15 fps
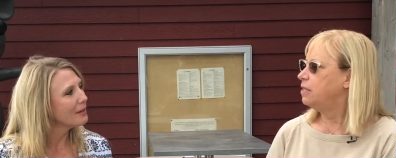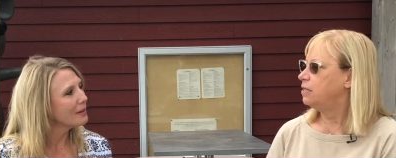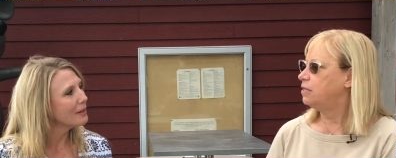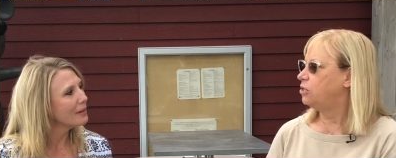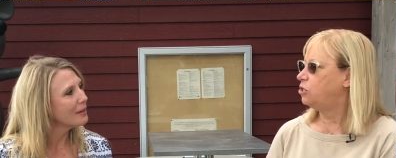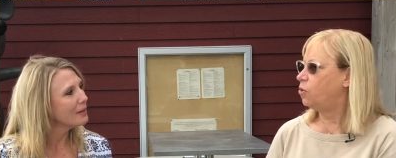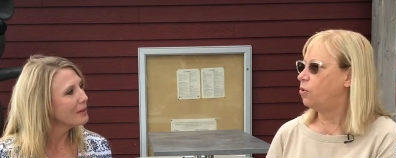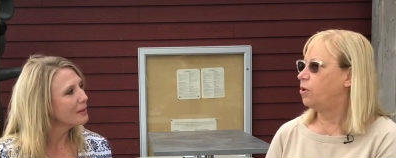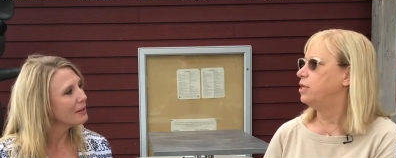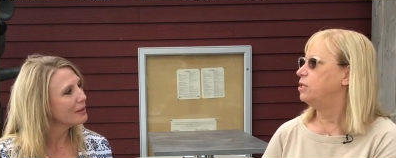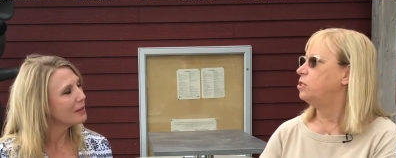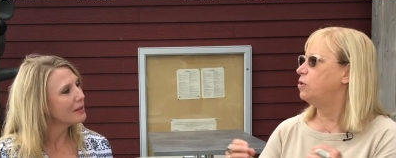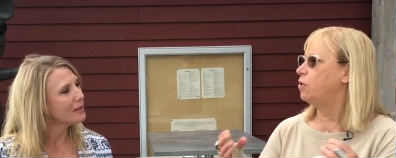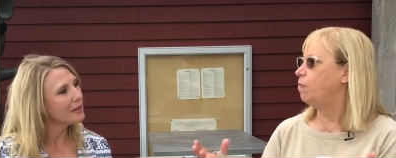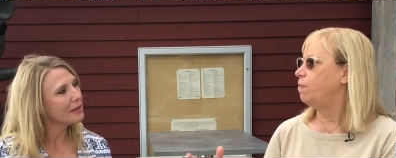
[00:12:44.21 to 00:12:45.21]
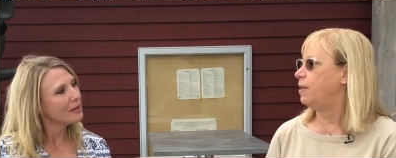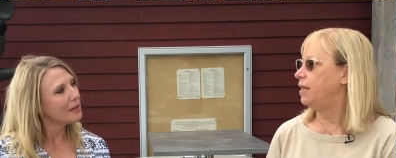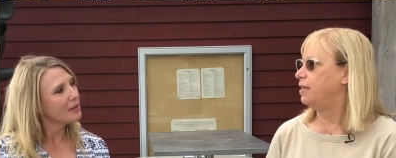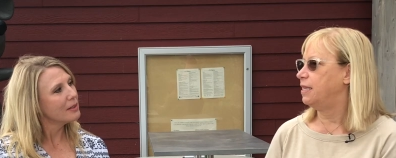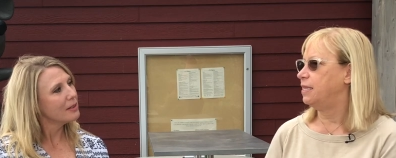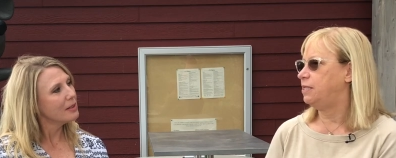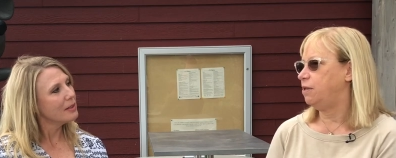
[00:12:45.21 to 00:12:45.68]
Speaker 1: Sartori is so
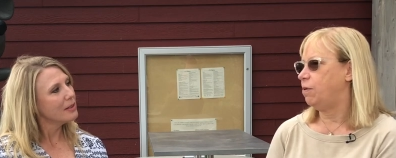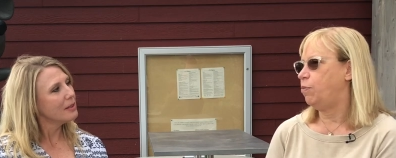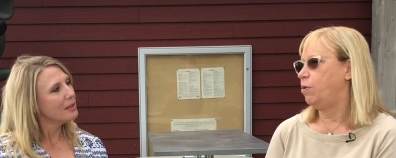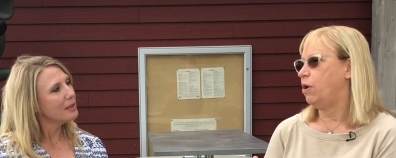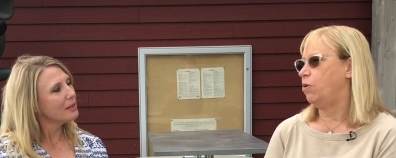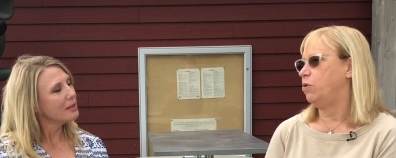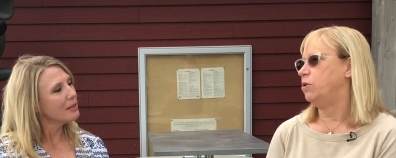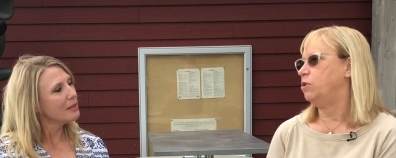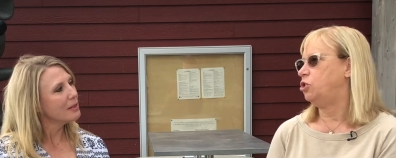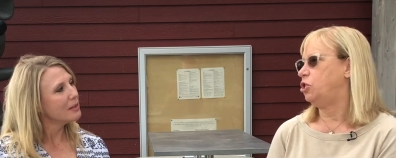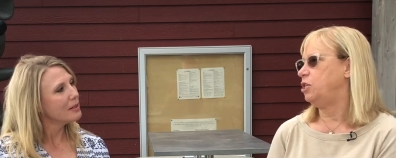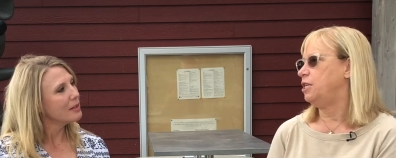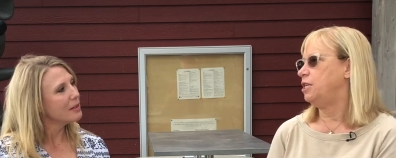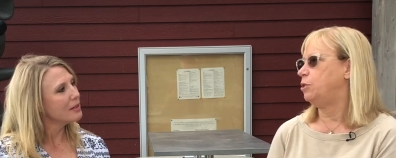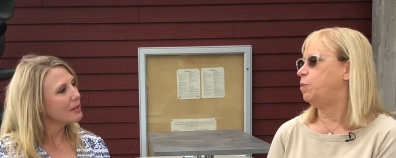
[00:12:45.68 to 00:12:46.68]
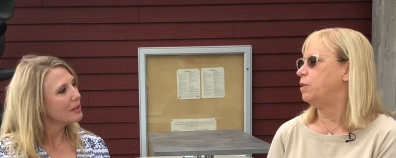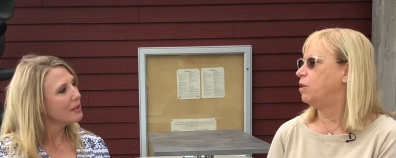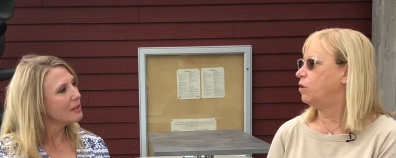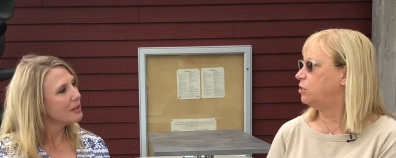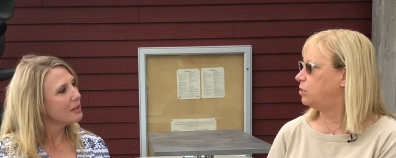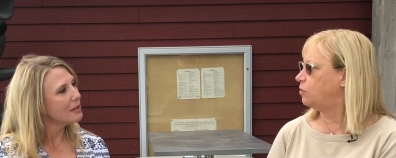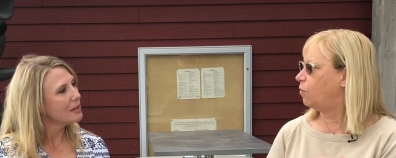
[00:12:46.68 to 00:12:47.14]
big. They still put out good cheese, but
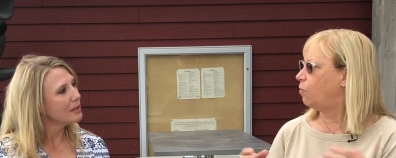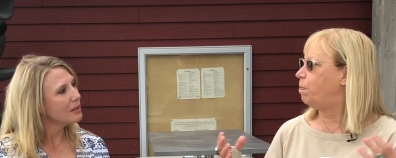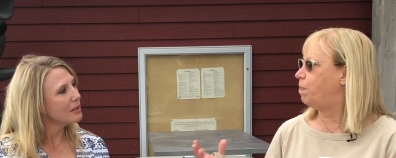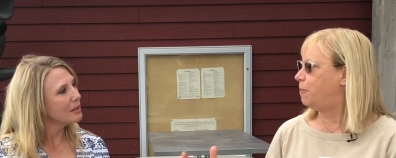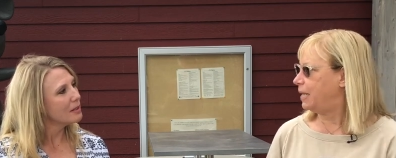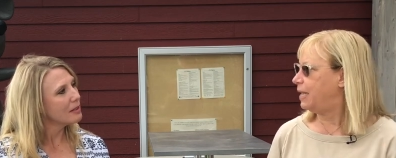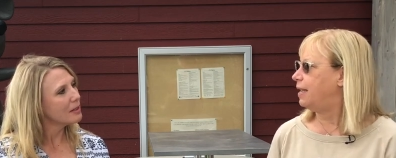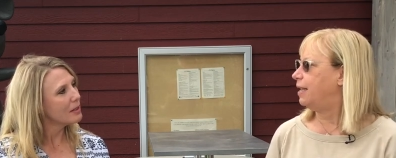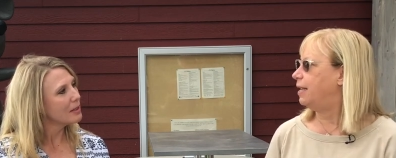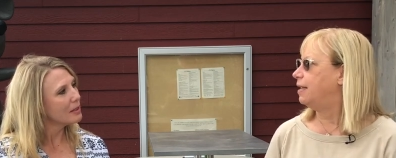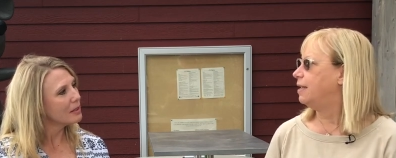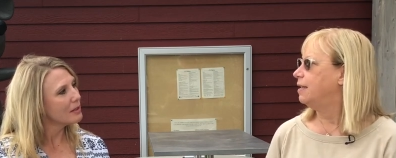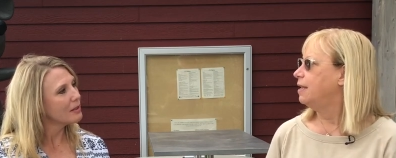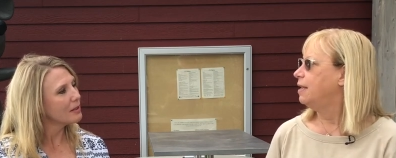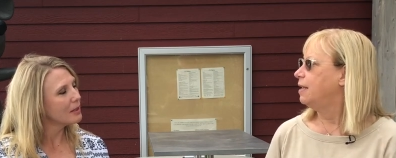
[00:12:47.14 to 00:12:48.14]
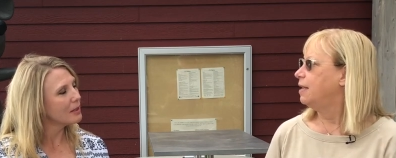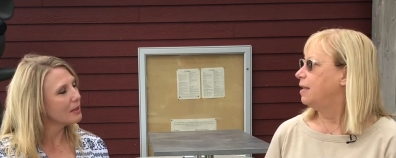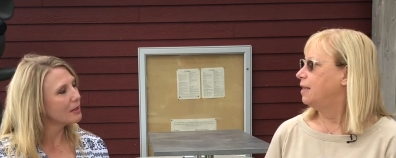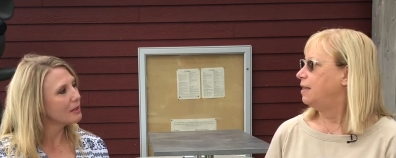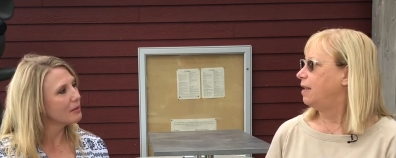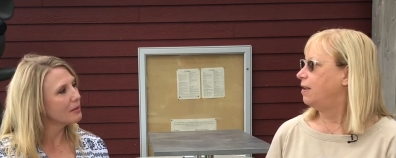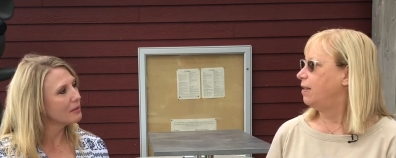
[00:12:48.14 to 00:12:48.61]
they're so big. Yeah.
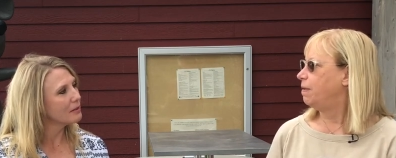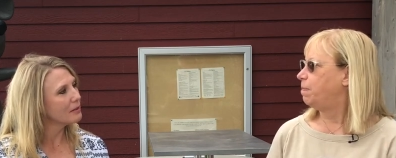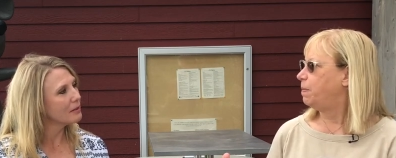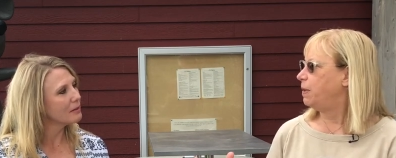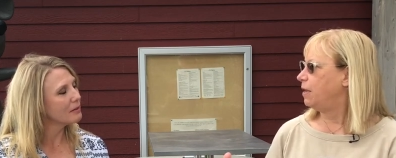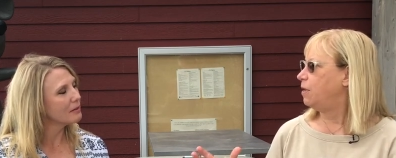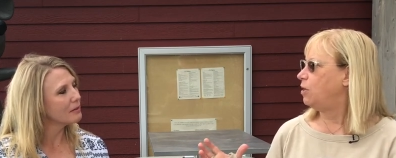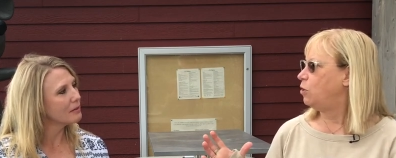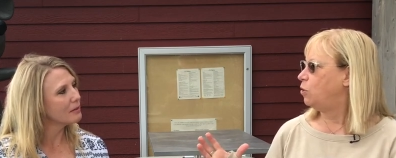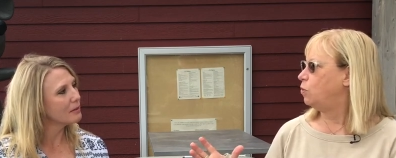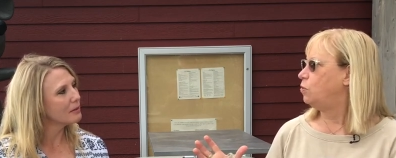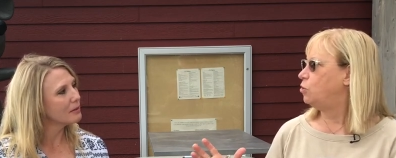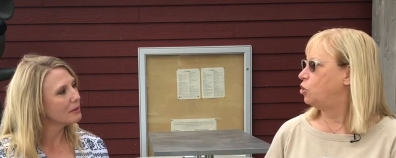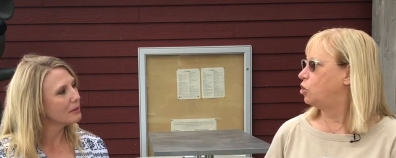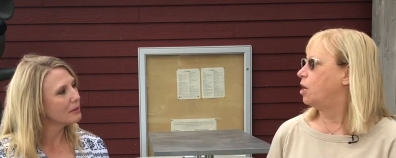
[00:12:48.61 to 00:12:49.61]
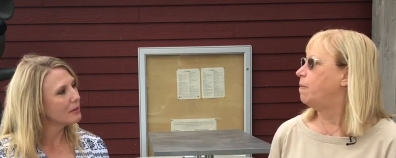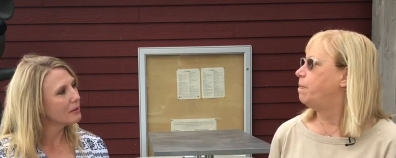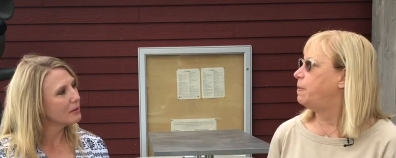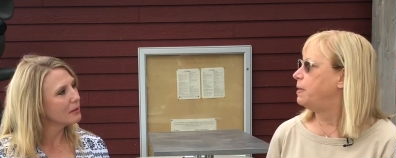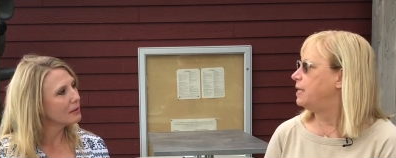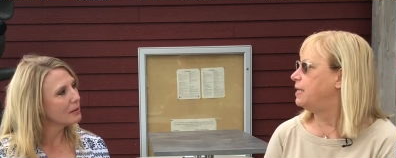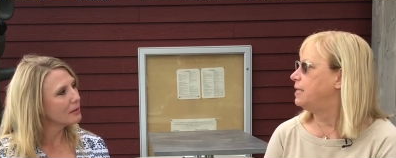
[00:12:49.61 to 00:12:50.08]
They're like big, huge
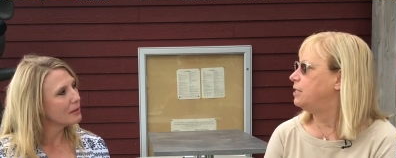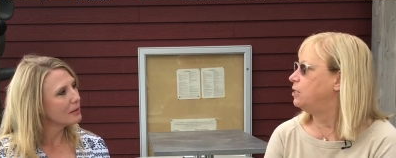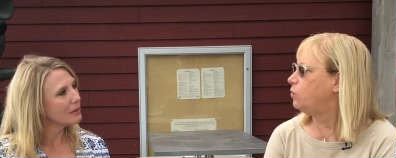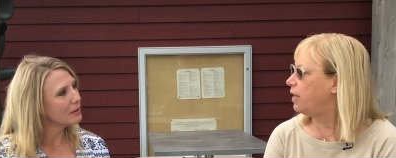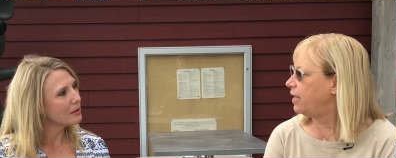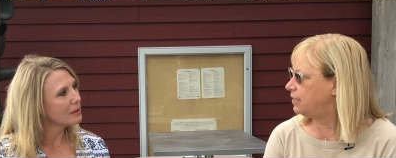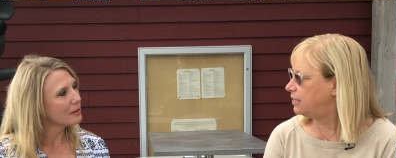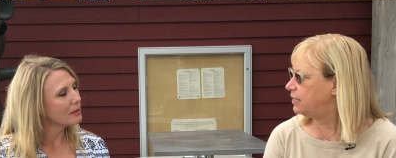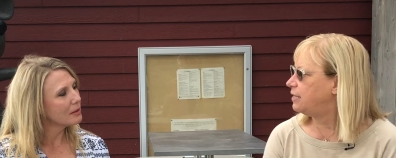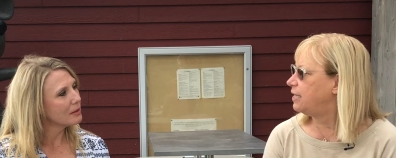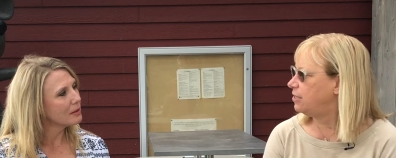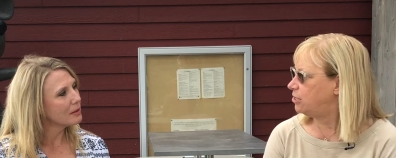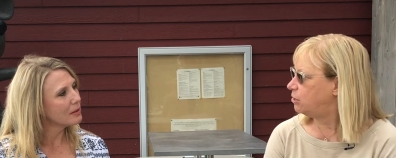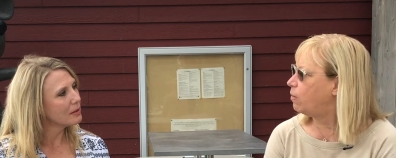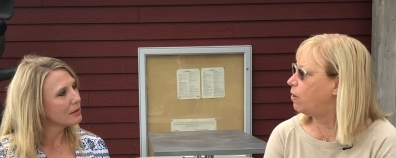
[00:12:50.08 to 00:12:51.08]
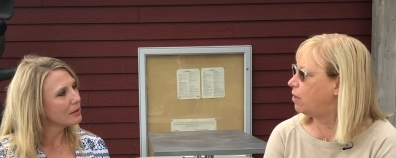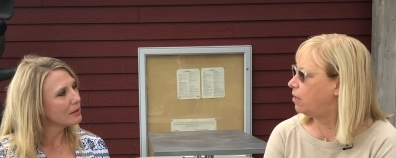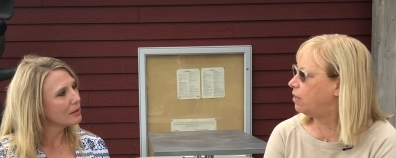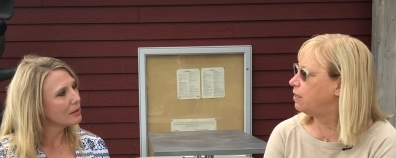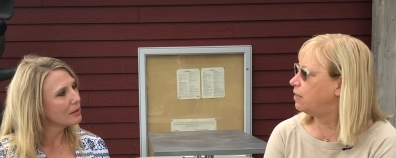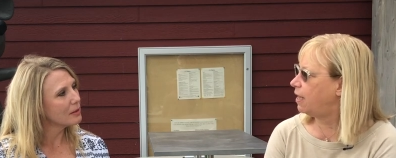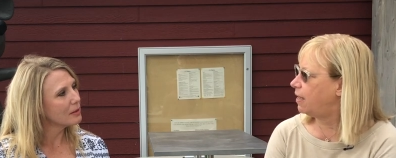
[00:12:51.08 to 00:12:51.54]
companies. You like to stay
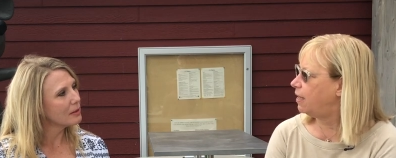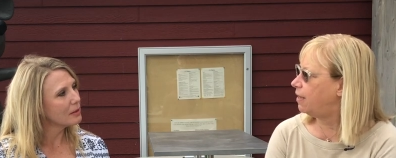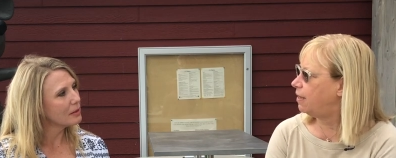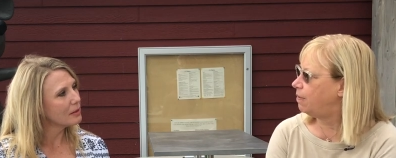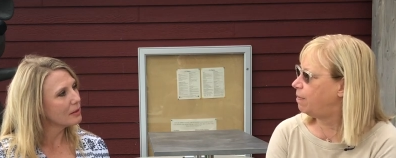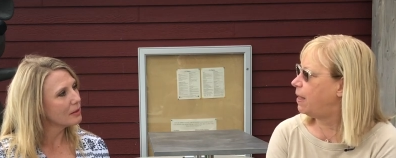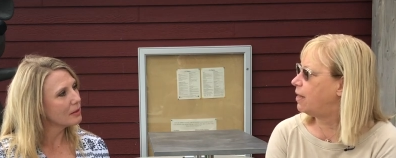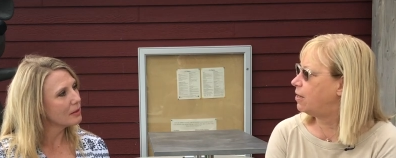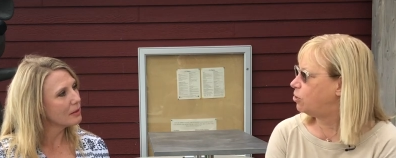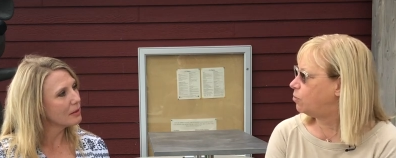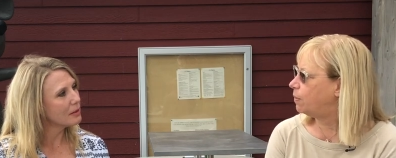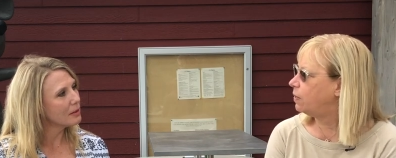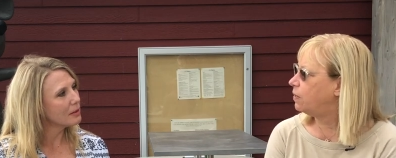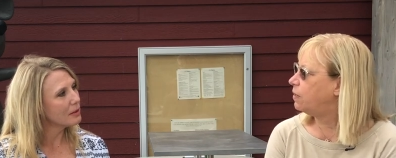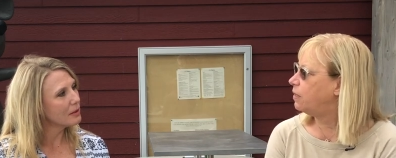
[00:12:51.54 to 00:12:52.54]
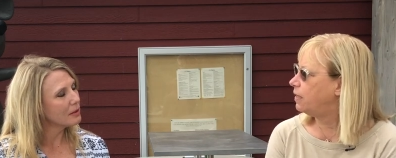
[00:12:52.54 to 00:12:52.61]
small and manageable.